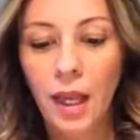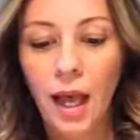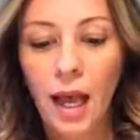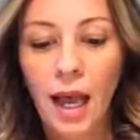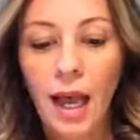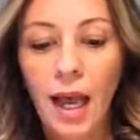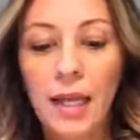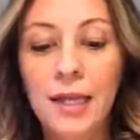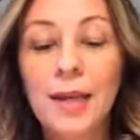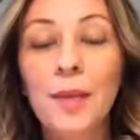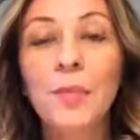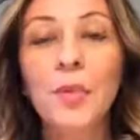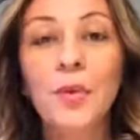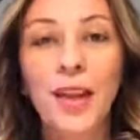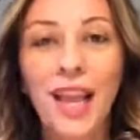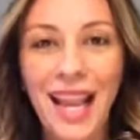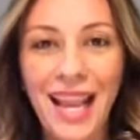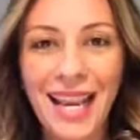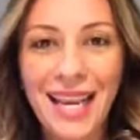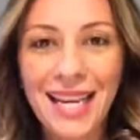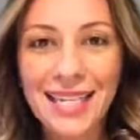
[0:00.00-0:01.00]

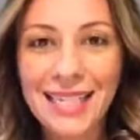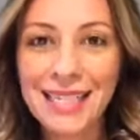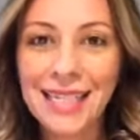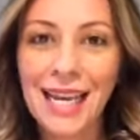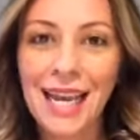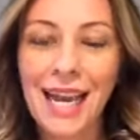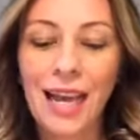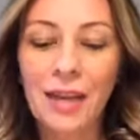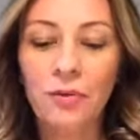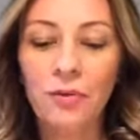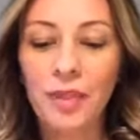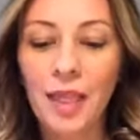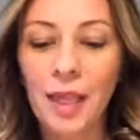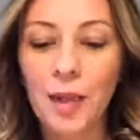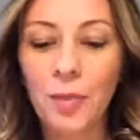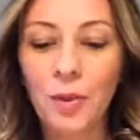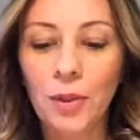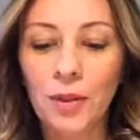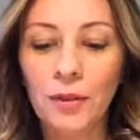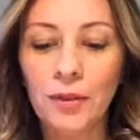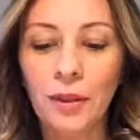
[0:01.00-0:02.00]
Number 8, I've
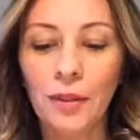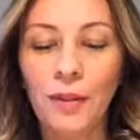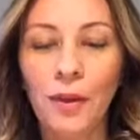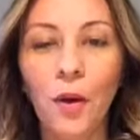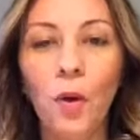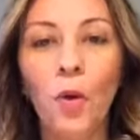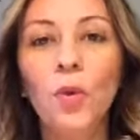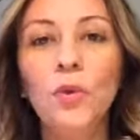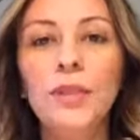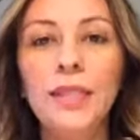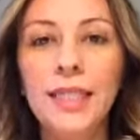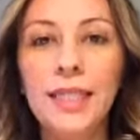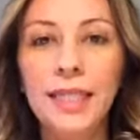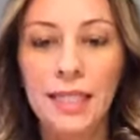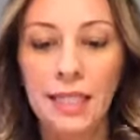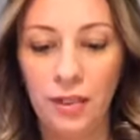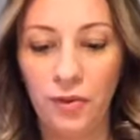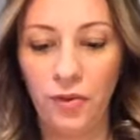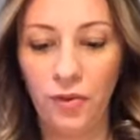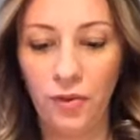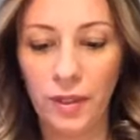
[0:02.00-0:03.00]
labeled the only
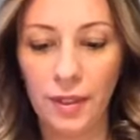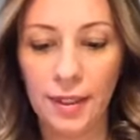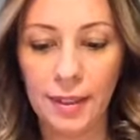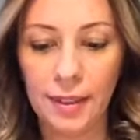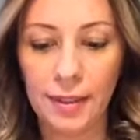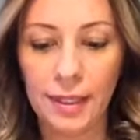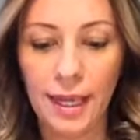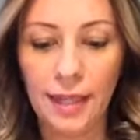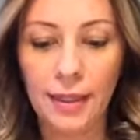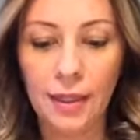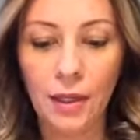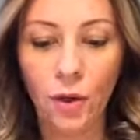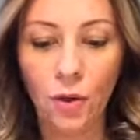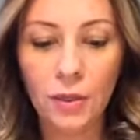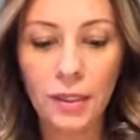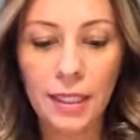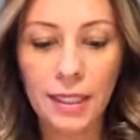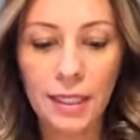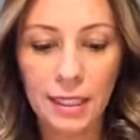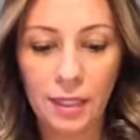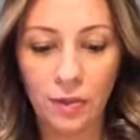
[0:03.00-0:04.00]
difference. And the
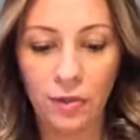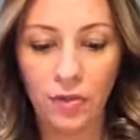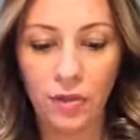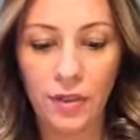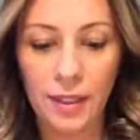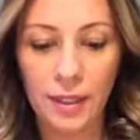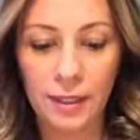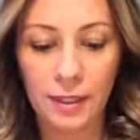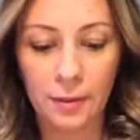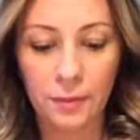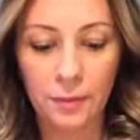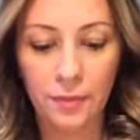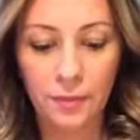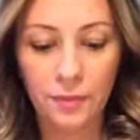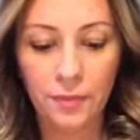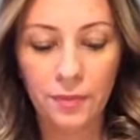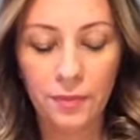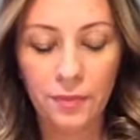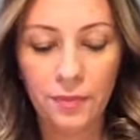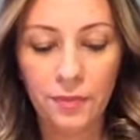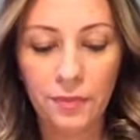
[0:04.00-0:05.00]
only difference
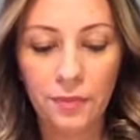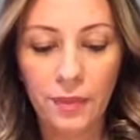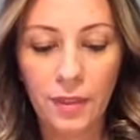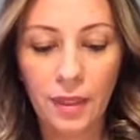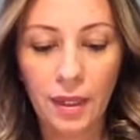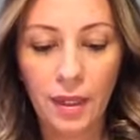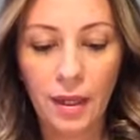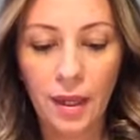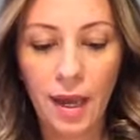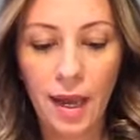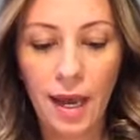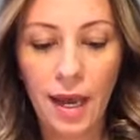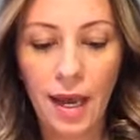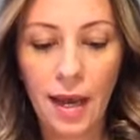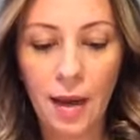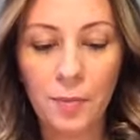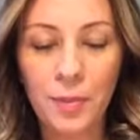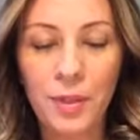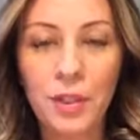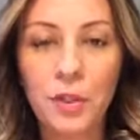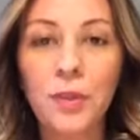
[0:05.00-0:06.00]

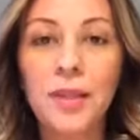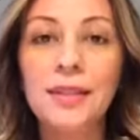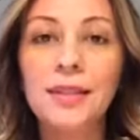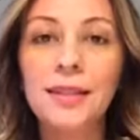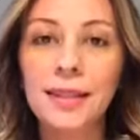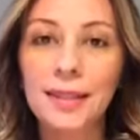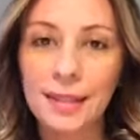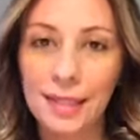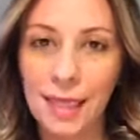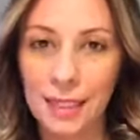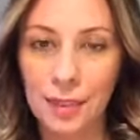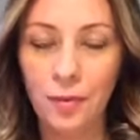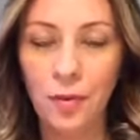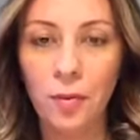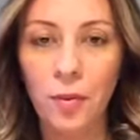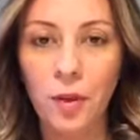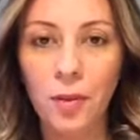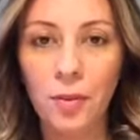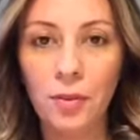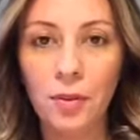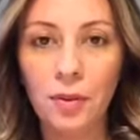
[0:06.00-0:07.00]
between successful
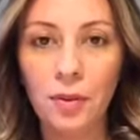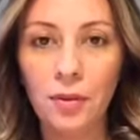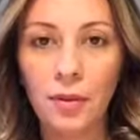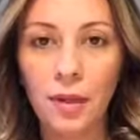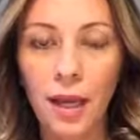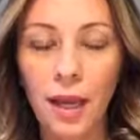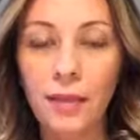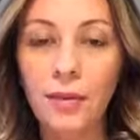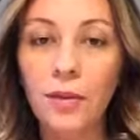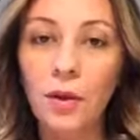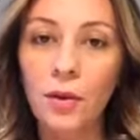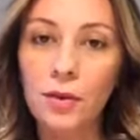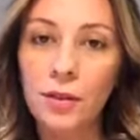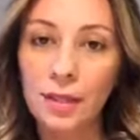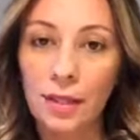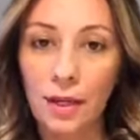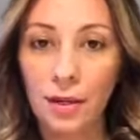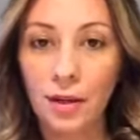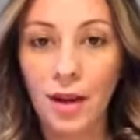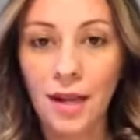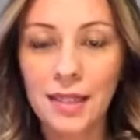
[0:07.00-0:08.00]
people and those
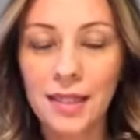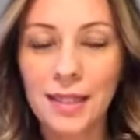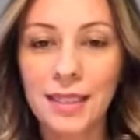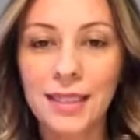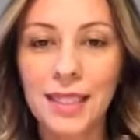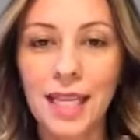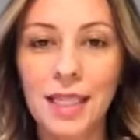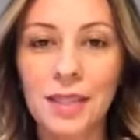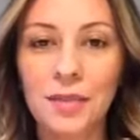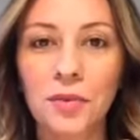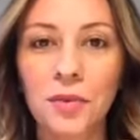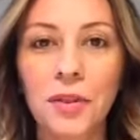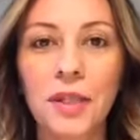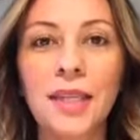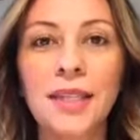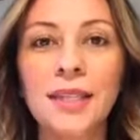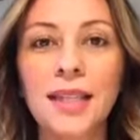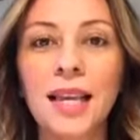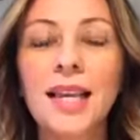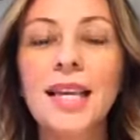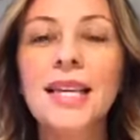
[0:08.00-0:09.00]
that are unsuccessful
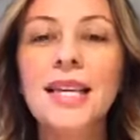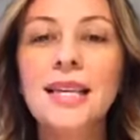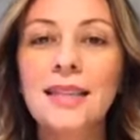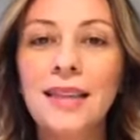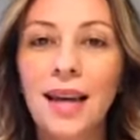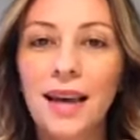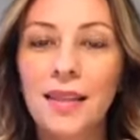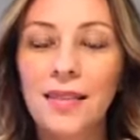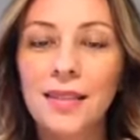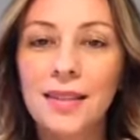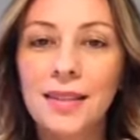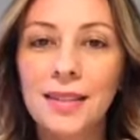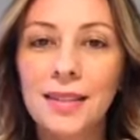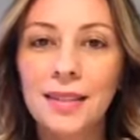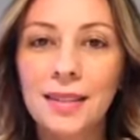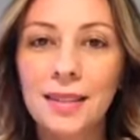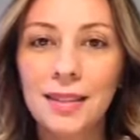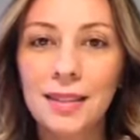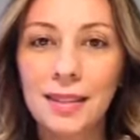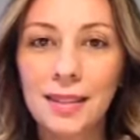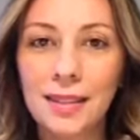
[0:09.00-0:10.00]
is that the
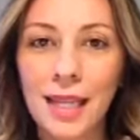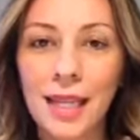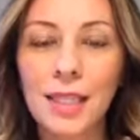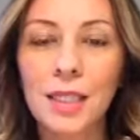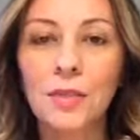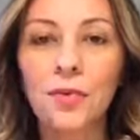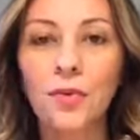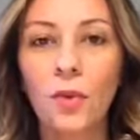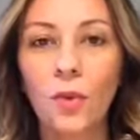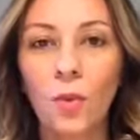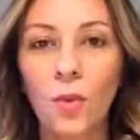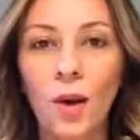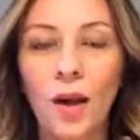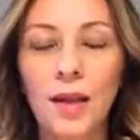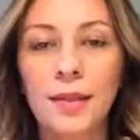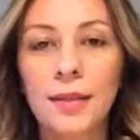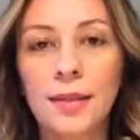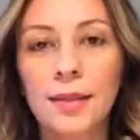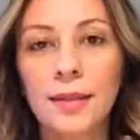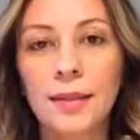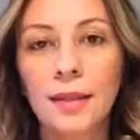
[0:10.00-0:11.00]
successful
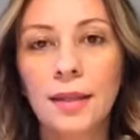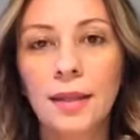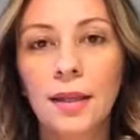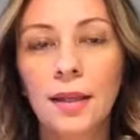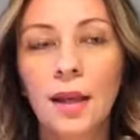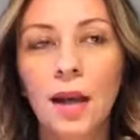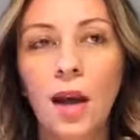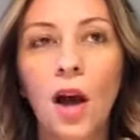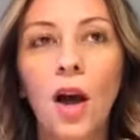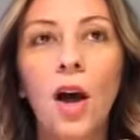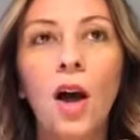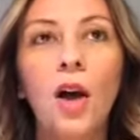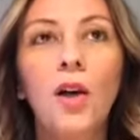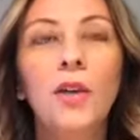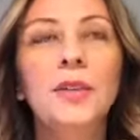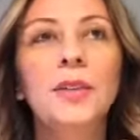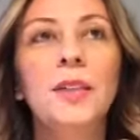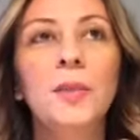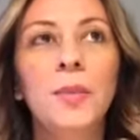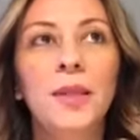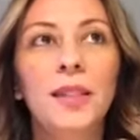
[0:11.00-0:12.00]
ones
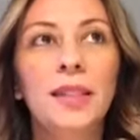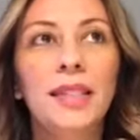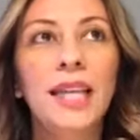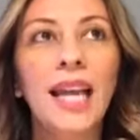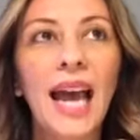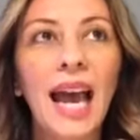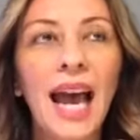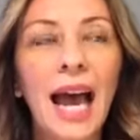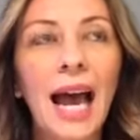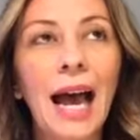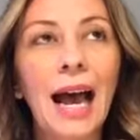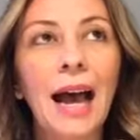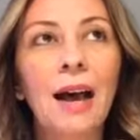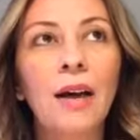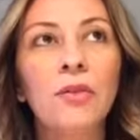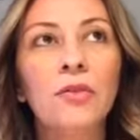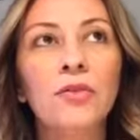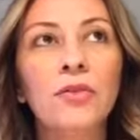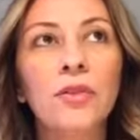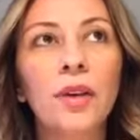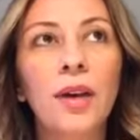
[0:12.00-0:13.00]
ultimately
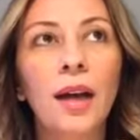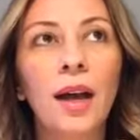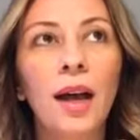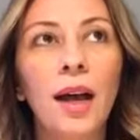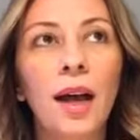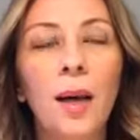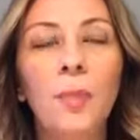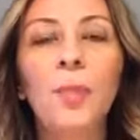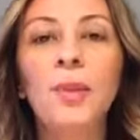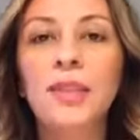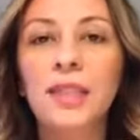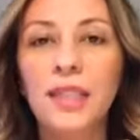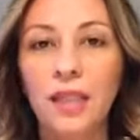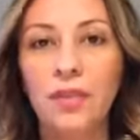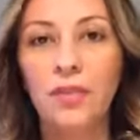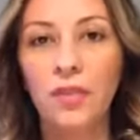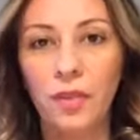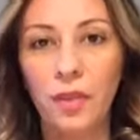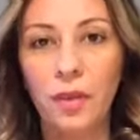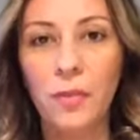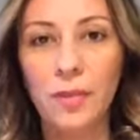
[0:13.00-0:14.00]
have a
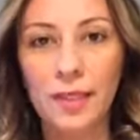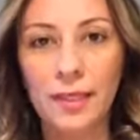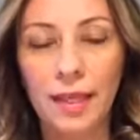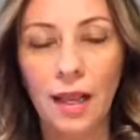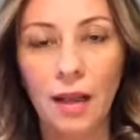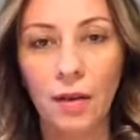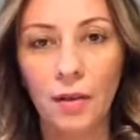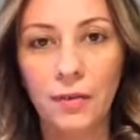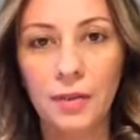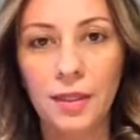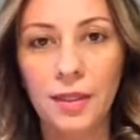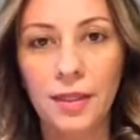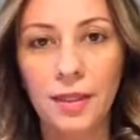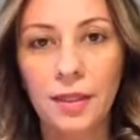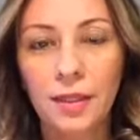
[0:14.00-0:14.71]
belief in themselves